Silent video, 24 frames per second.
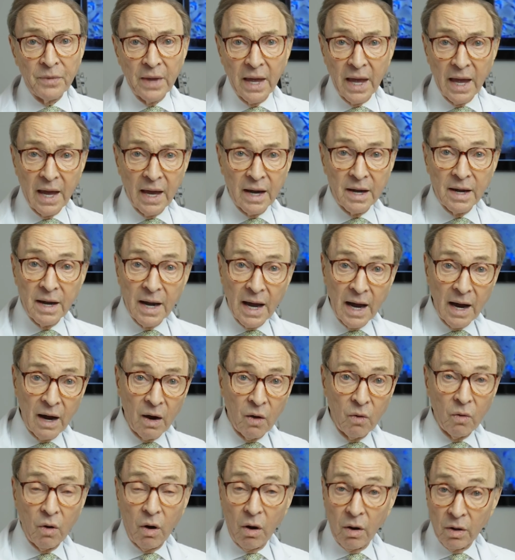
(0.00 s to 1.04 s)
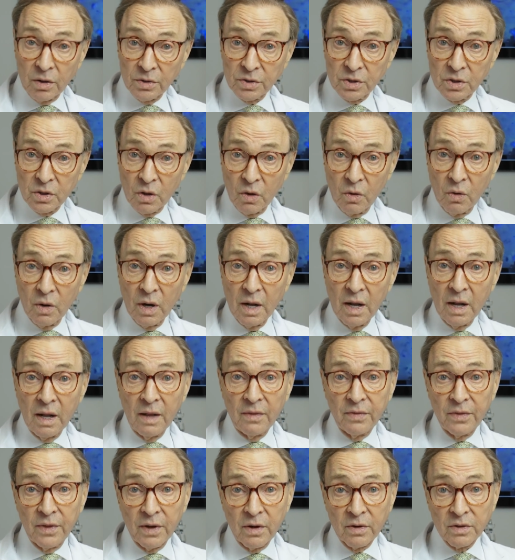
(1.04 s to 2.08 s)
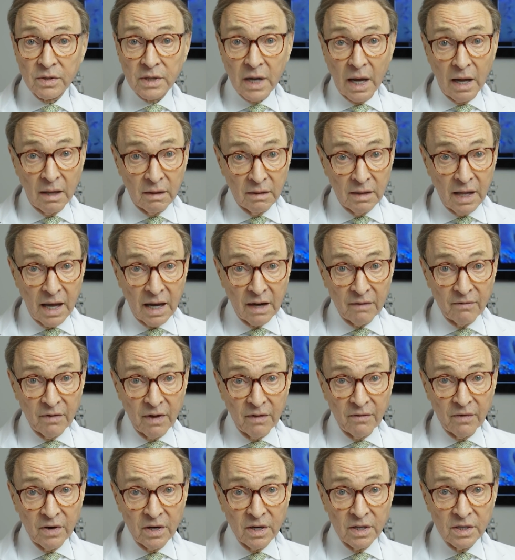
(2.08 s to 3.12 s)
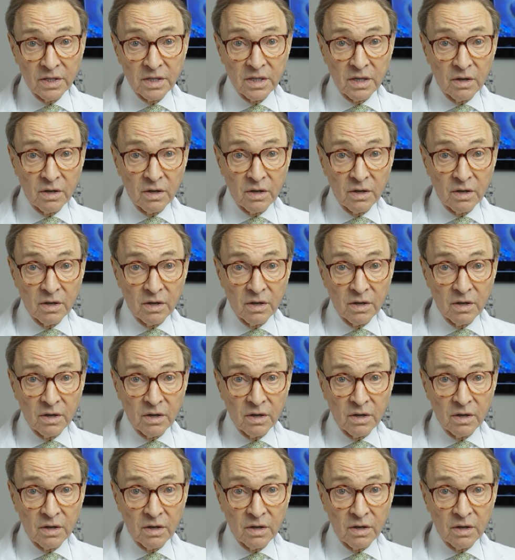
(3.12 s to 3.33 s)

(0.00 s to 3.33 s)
And now also, there's a lot of evidence.